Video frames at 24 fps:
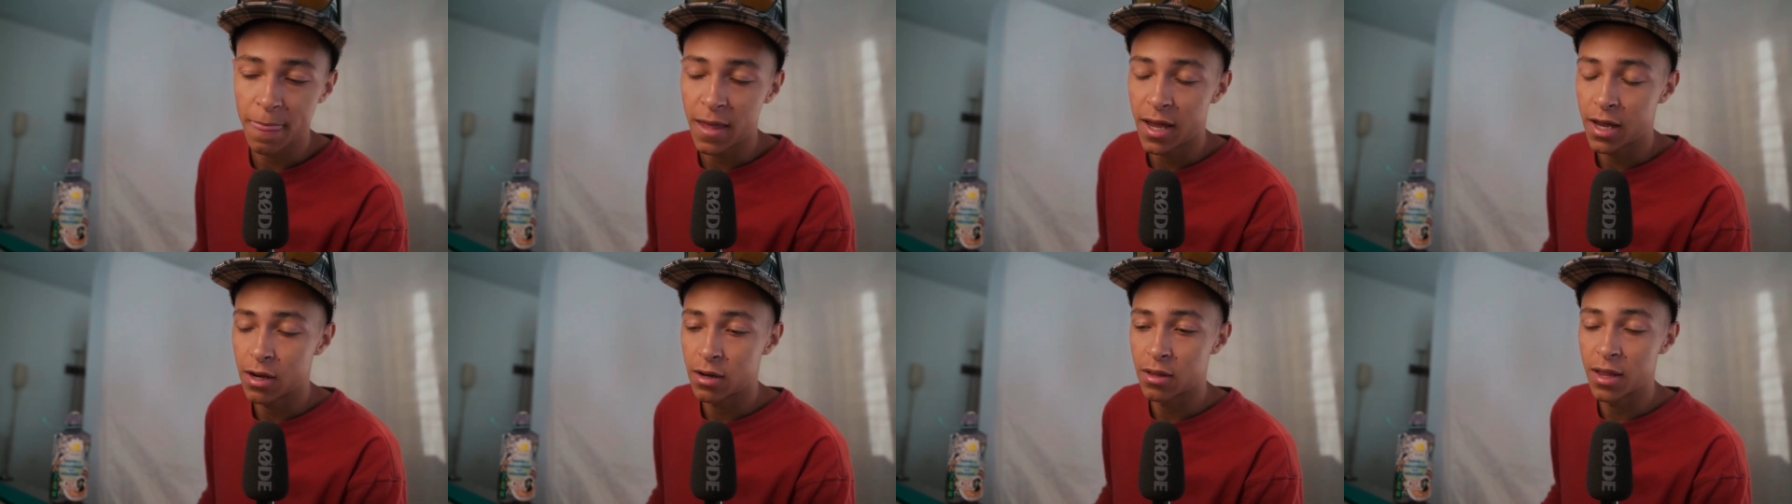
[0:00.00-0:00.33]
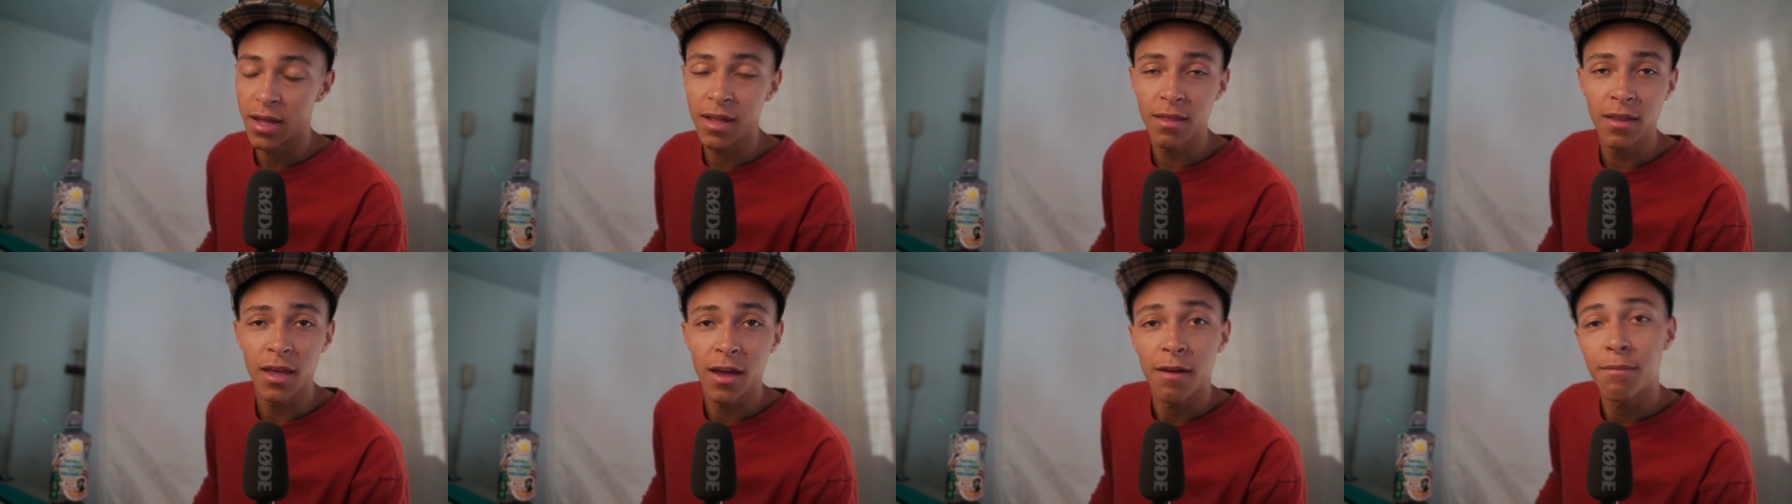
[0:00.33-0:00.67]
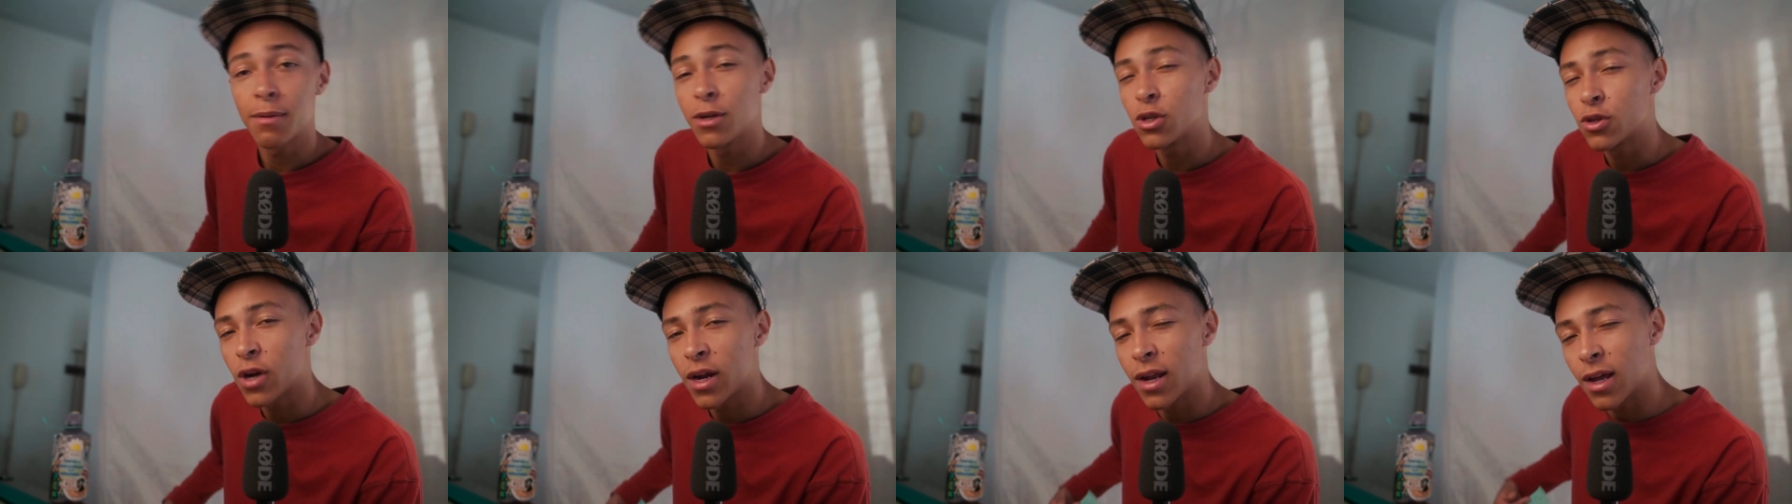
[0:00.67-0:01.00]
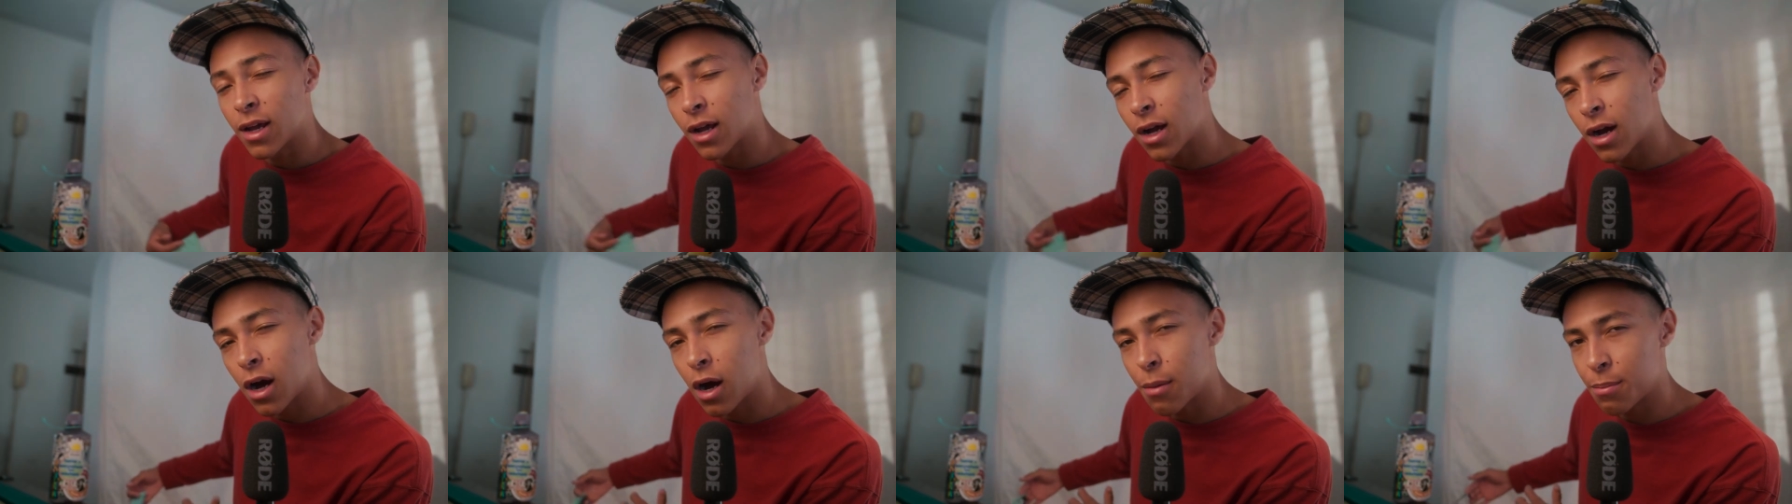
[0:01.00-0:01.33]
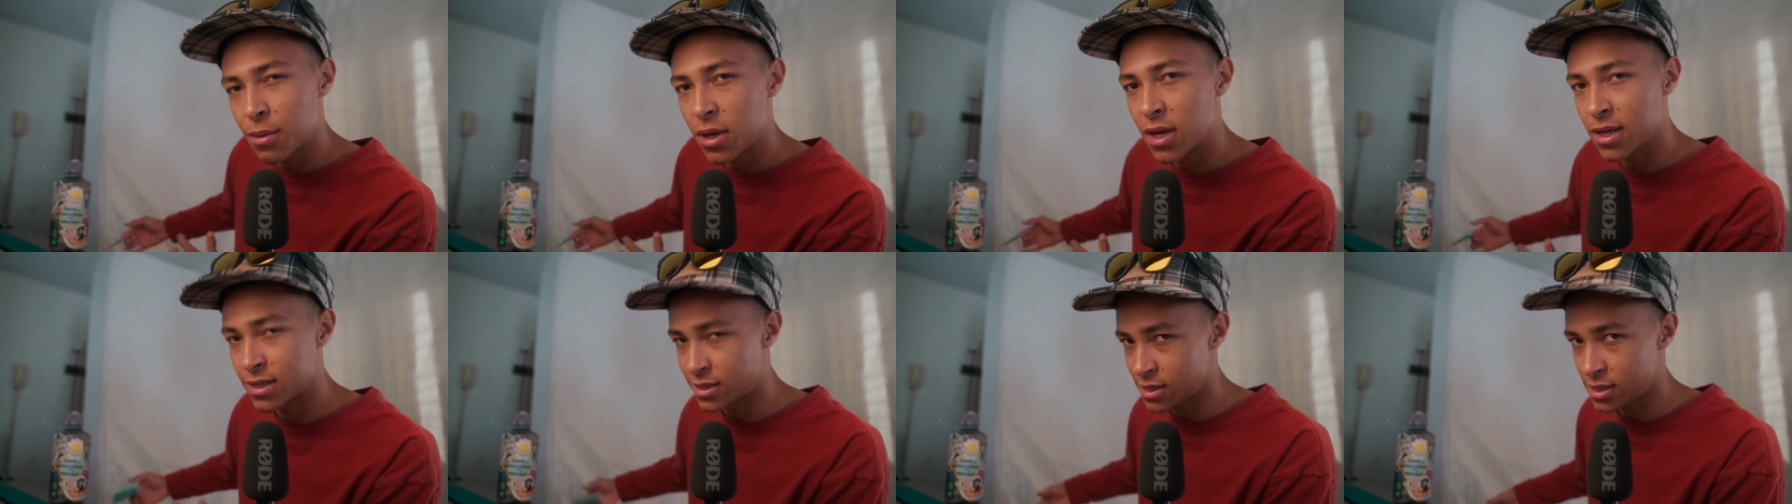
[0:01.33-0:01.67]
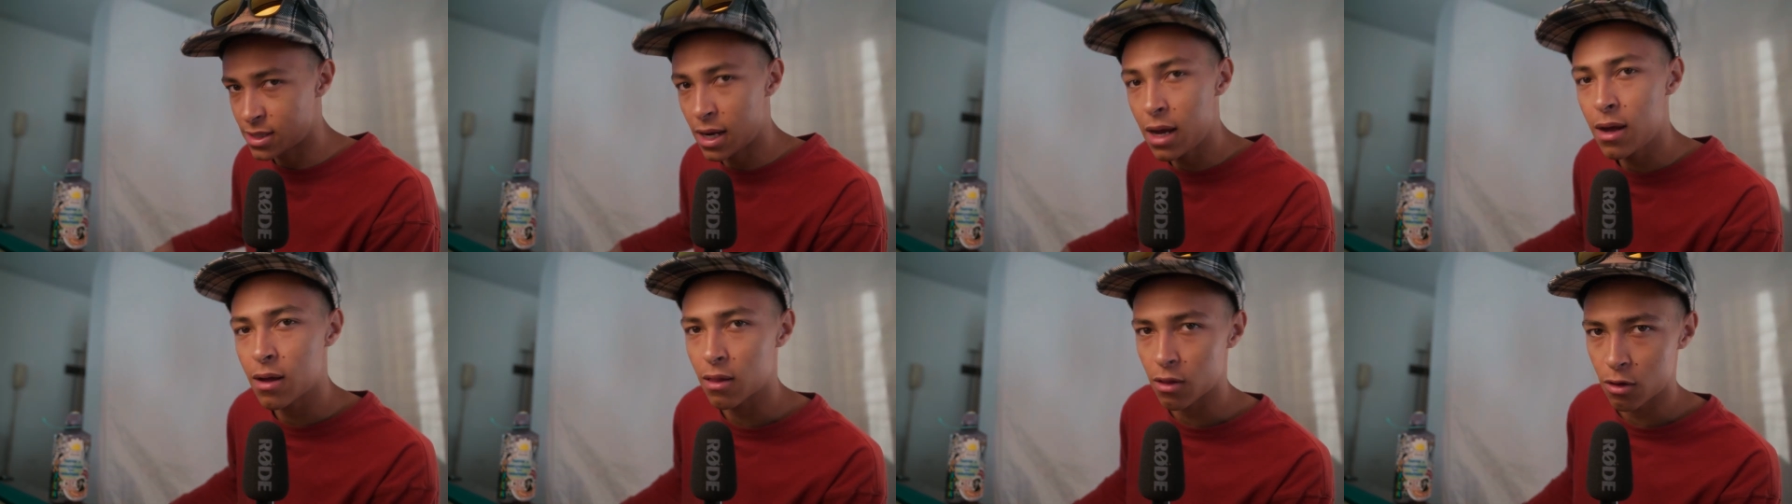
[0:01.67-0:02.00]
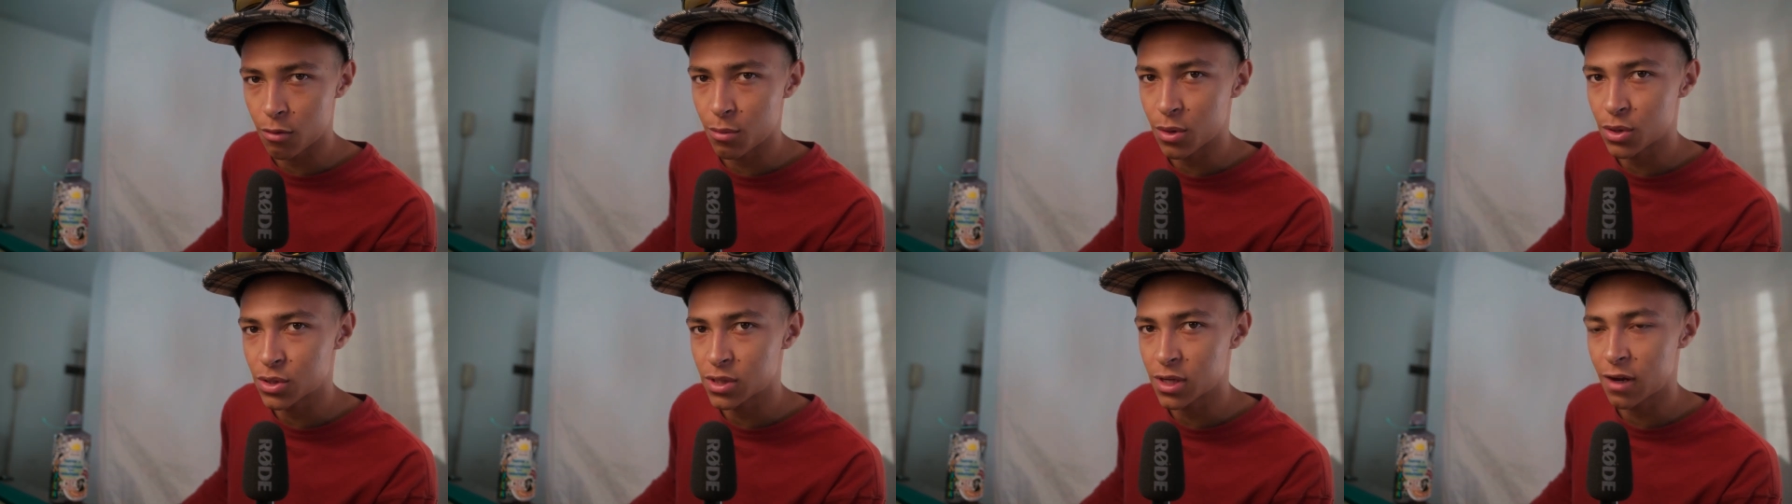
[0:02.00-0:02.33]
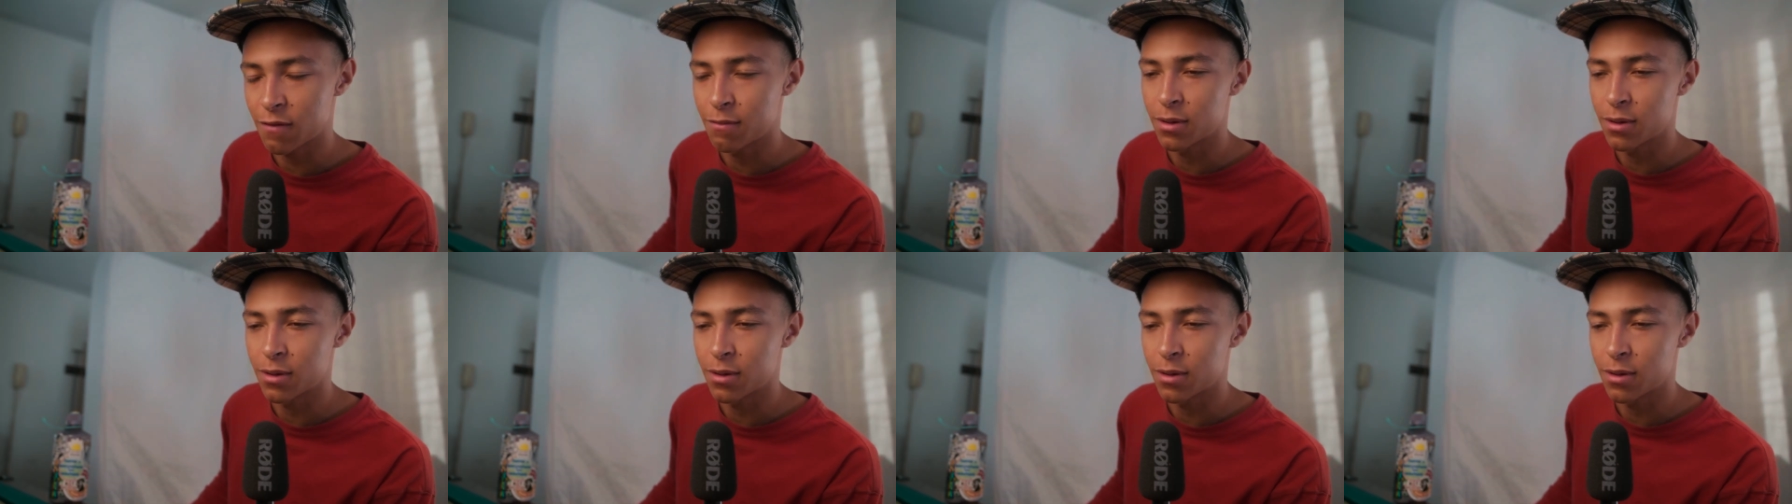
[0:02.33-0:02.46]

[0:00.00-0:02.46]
and lately I've been trying to copy his style almost.